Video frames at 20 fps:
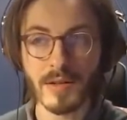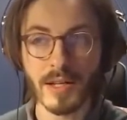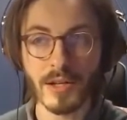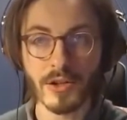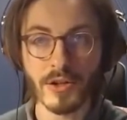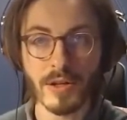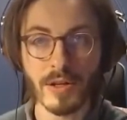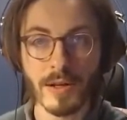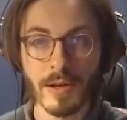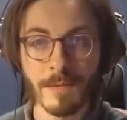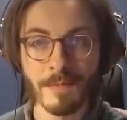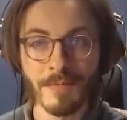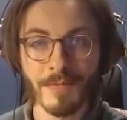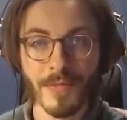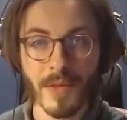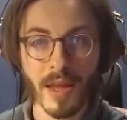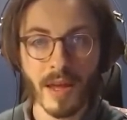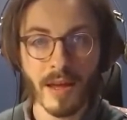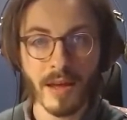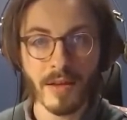They should
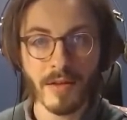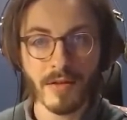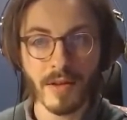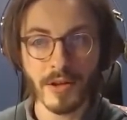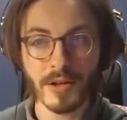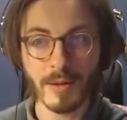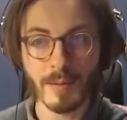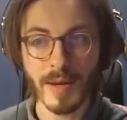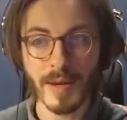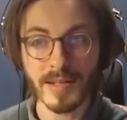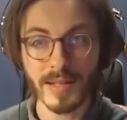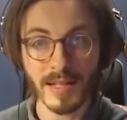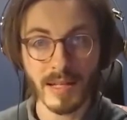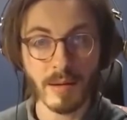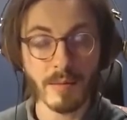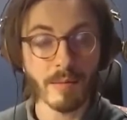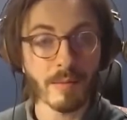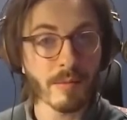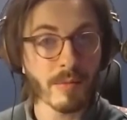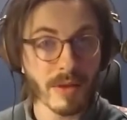
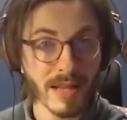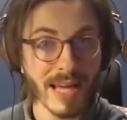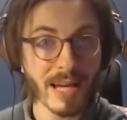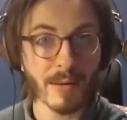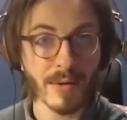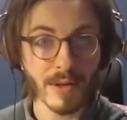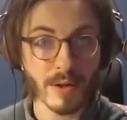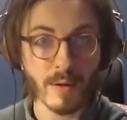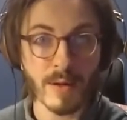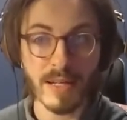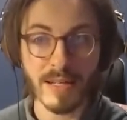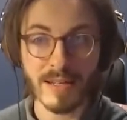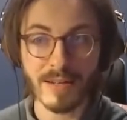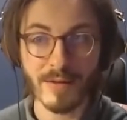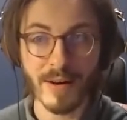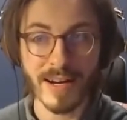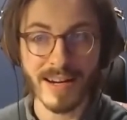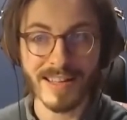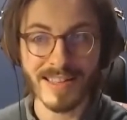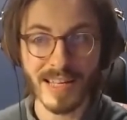basically play what's written,
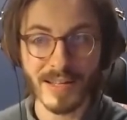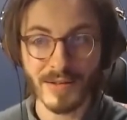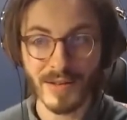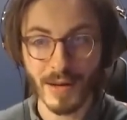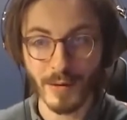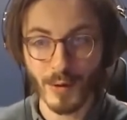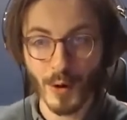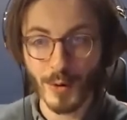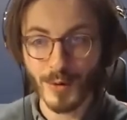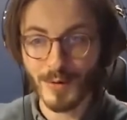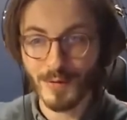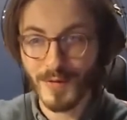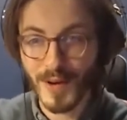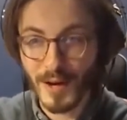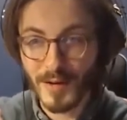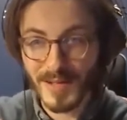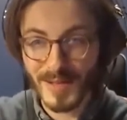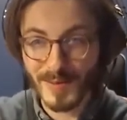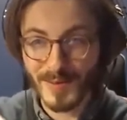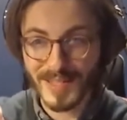right? And they wrote
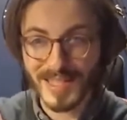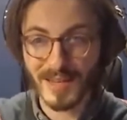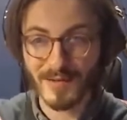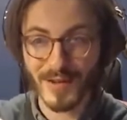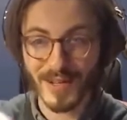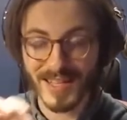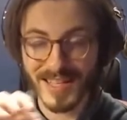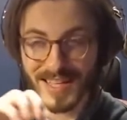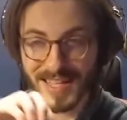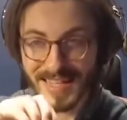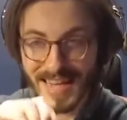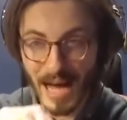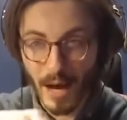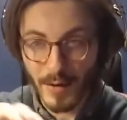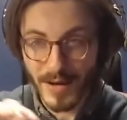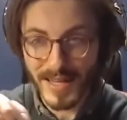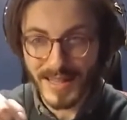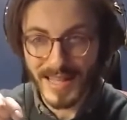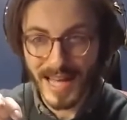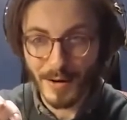very specifically, now
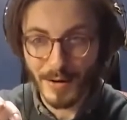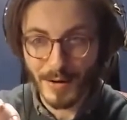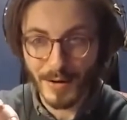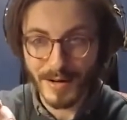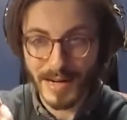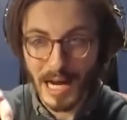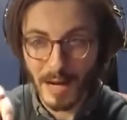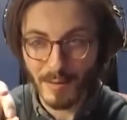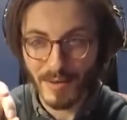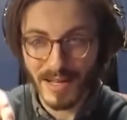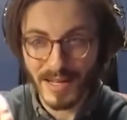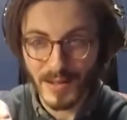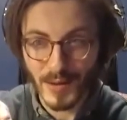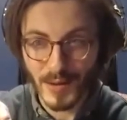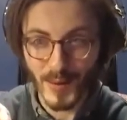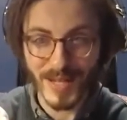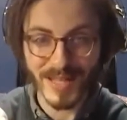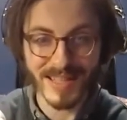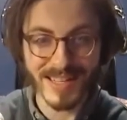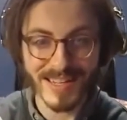get louder, now play
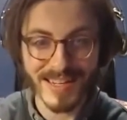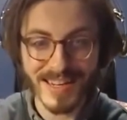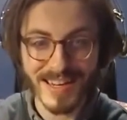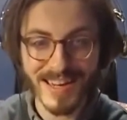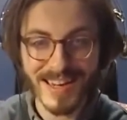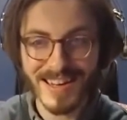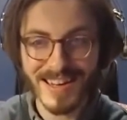sweetly,